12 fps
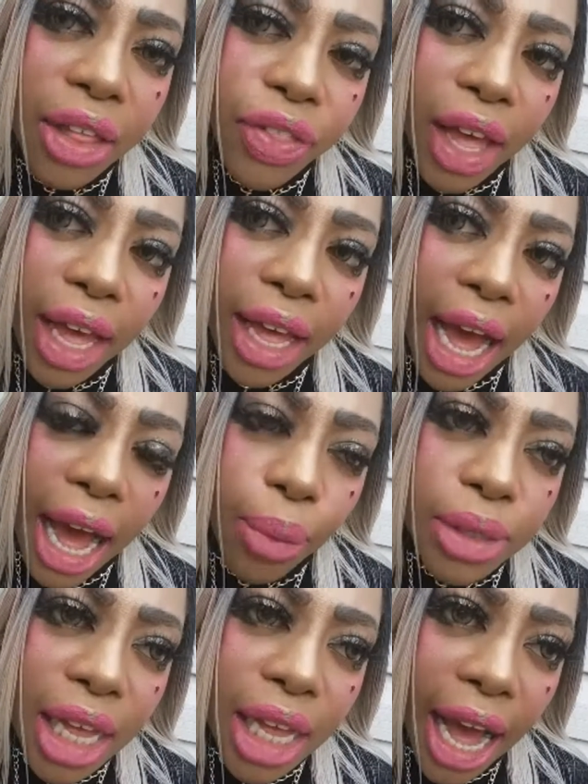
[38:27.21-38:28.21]
that I
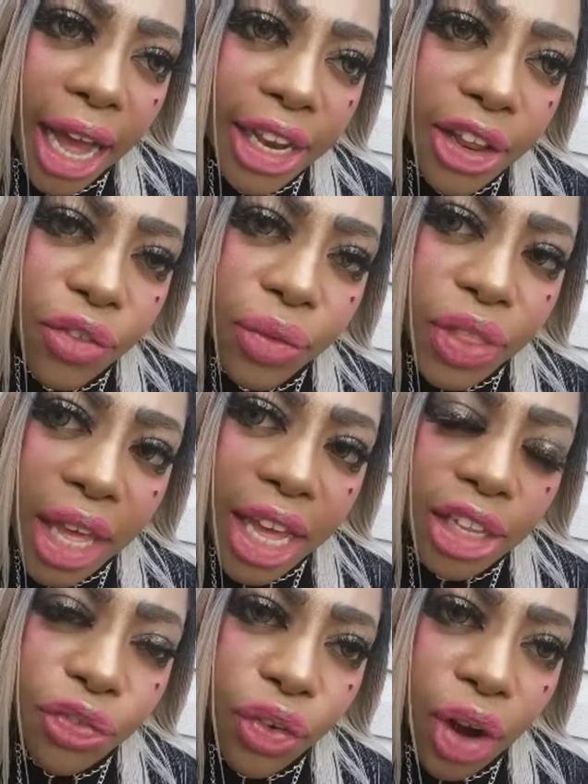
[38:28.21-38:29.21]
was hiding
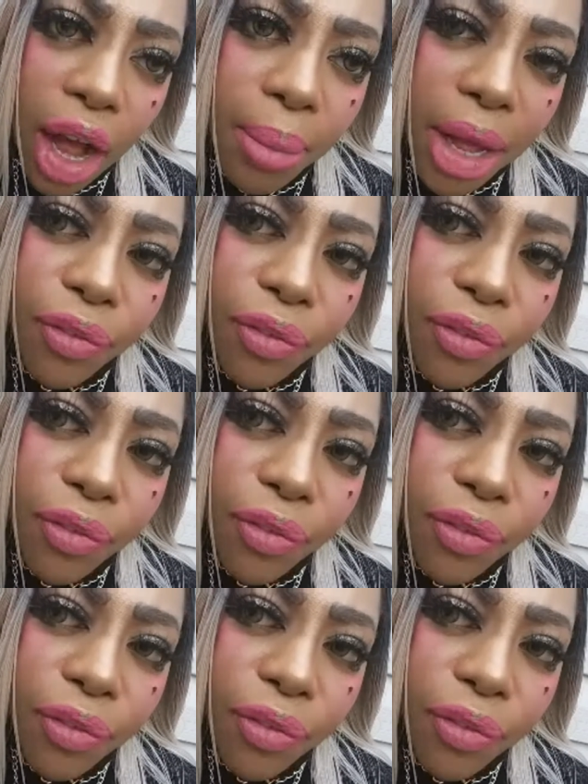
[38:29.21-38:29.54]
things from